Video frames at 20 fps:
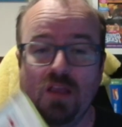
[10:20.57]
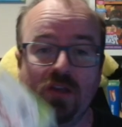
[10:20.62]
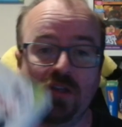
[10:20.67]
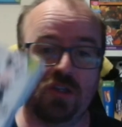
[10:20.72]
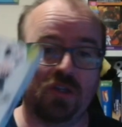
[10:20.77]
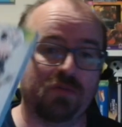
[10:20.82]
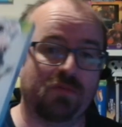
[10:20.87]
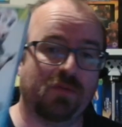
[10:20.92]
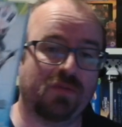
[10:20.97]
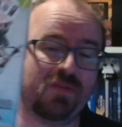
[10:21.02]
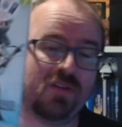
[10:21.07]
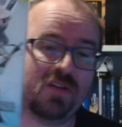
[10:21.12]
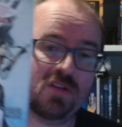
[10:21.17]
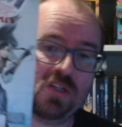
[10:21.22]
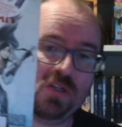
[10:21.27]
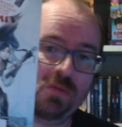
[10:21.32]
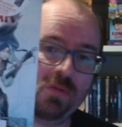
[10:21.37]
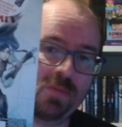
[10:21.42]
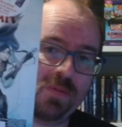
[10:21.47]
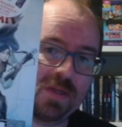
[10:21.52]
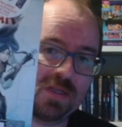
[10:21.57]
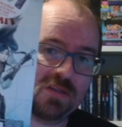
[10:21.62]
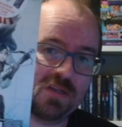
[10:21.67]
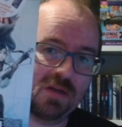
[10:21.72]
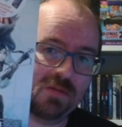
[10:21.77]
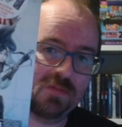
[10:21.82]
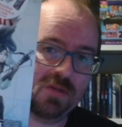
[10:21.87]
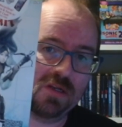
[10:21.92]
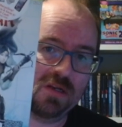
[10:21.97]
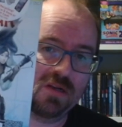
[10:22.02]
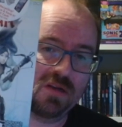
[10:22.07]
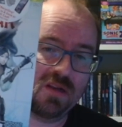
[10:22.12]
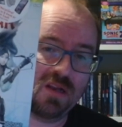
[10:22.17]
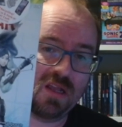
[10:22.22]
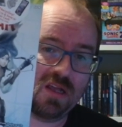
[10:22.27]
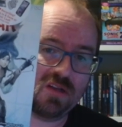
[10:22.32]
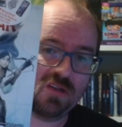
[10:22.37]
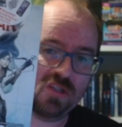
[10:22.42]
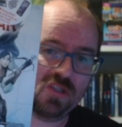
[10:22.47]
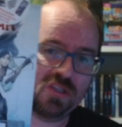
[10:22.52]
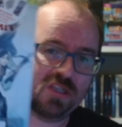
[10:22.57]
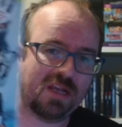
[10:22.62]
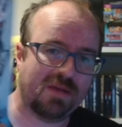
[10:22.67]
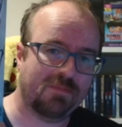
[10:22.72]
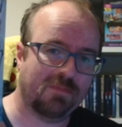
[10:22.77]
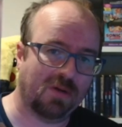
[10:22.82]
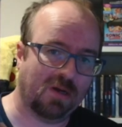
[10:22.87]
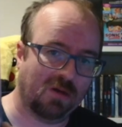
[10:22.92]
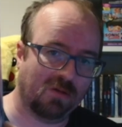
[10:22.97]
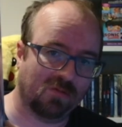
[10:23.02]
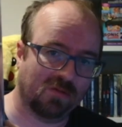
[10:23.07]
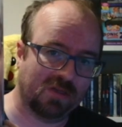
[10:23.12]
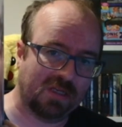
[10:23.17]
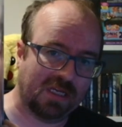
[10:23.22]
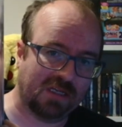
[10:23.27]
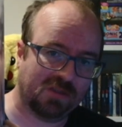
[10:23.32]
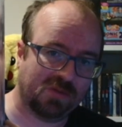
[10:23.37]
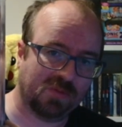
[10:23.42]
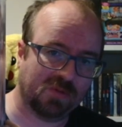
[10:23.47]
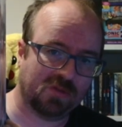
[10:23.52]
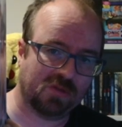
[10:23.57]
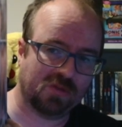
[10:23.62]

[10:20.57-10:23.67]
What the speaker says: So we picked up the last Templar on the Xbox